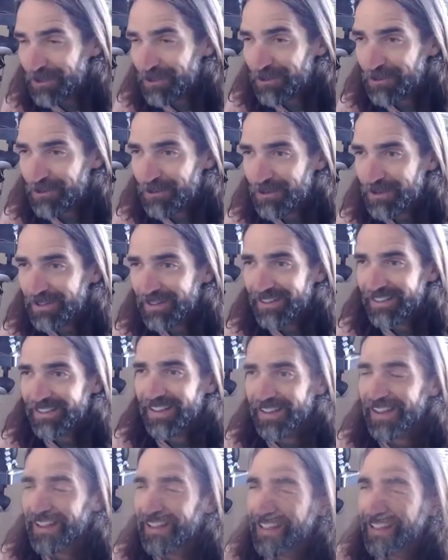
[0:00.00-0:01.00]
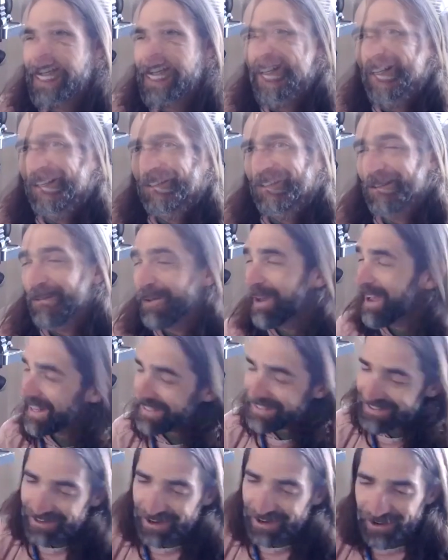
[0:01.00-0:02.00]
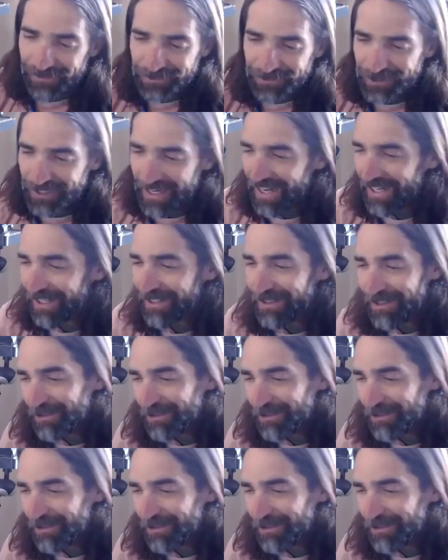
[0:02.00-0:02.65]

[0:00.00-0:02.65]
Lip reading: you. So hats off, Shannon.